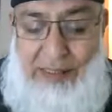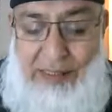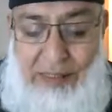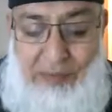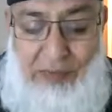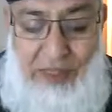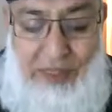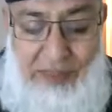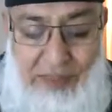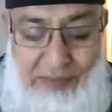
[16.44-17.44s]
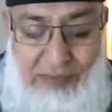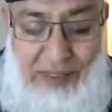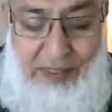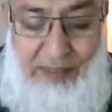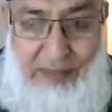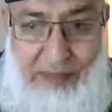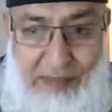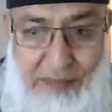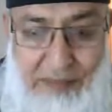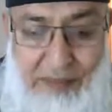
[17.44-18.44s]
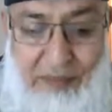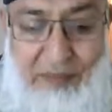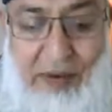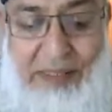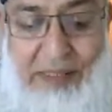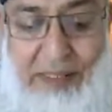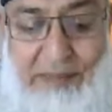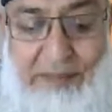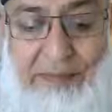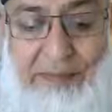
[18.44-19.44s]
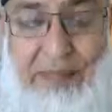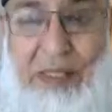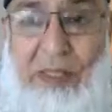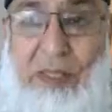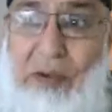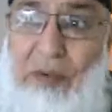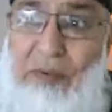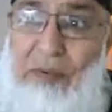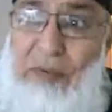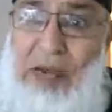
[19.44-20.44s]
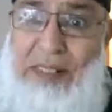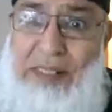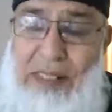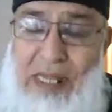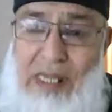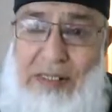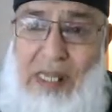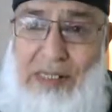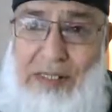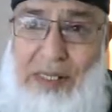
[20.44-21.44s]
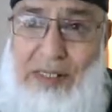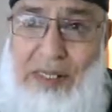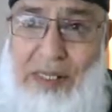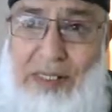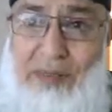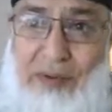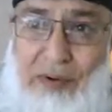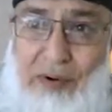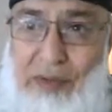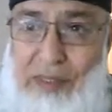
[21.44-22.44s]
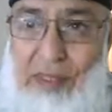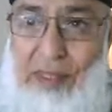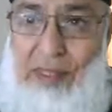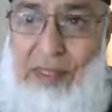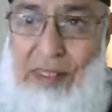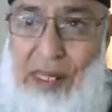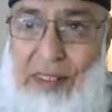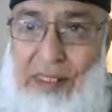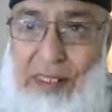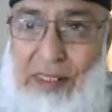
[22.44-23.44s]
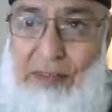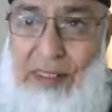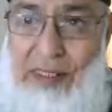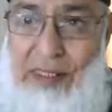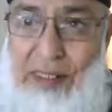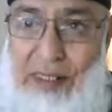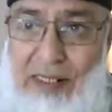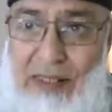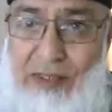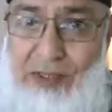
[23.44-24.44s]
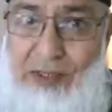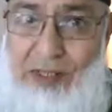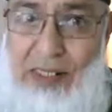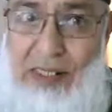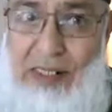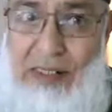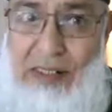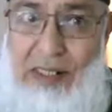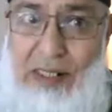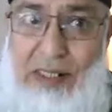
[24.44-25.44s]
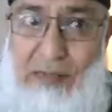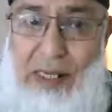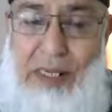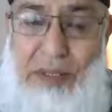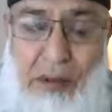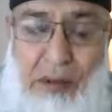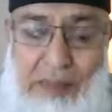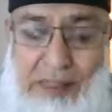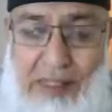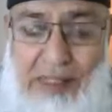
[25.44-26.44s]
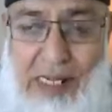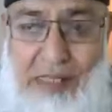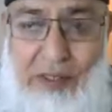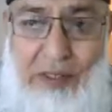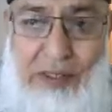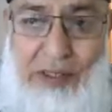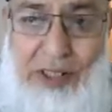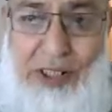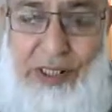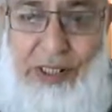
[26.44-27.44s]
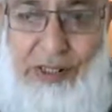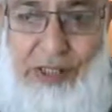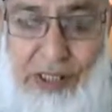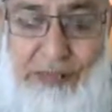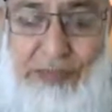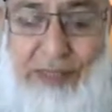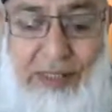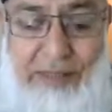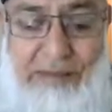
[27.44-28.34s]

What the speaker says: the workers of the factory. So, Factories Act 1934 that deals with the three main topics. It has got three themes.